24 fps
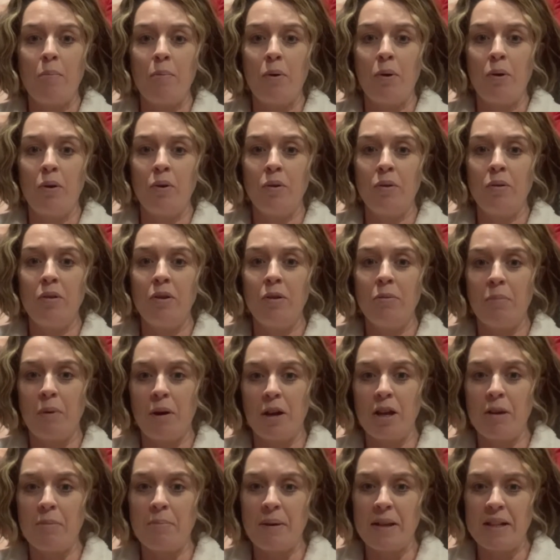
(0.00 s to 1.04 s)
on by your
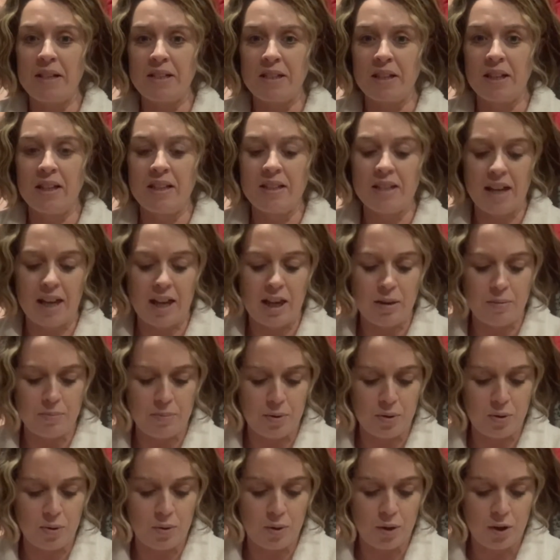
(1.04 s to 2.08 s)
bedside
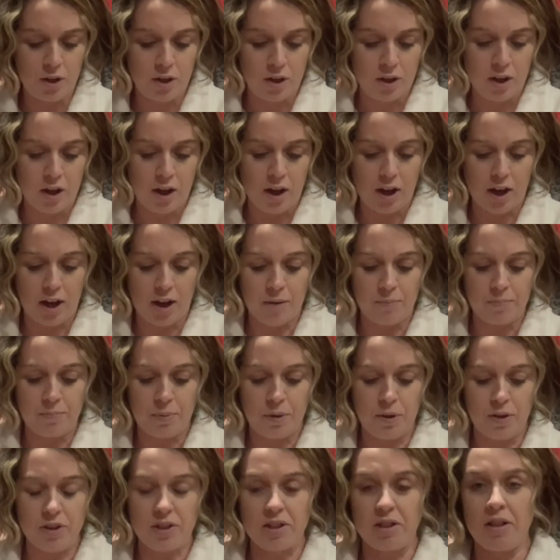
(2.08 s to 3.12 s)
table. Um, put
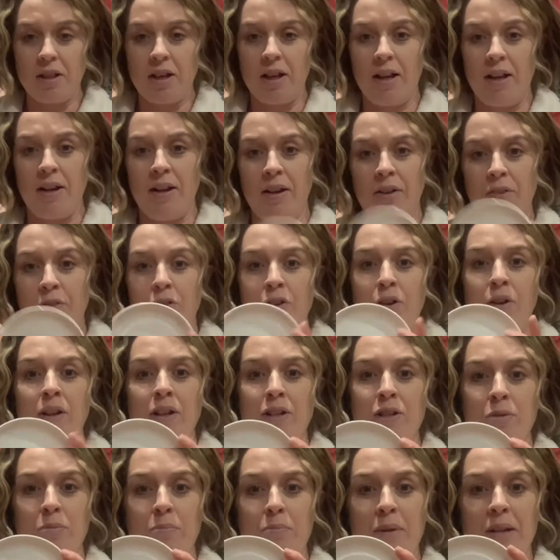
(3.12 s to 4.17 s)
a few
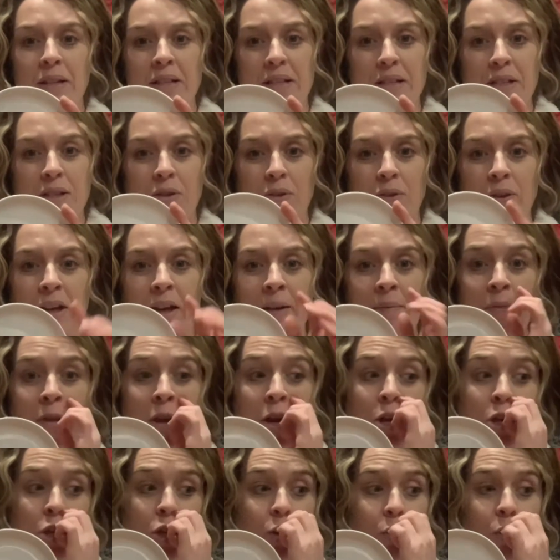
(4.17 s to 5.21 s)
little mints on it.
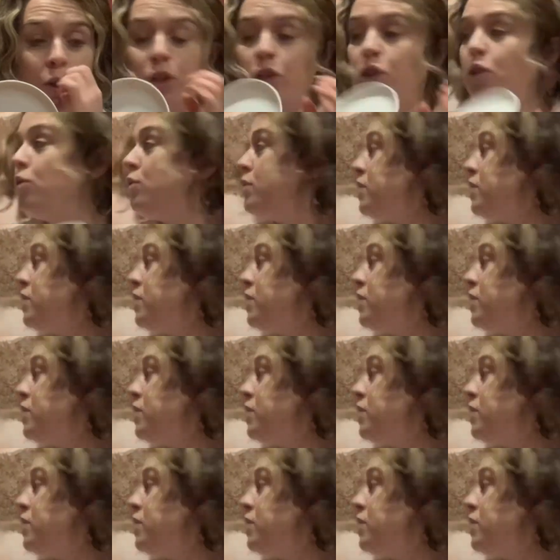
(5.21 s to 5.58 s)
You can use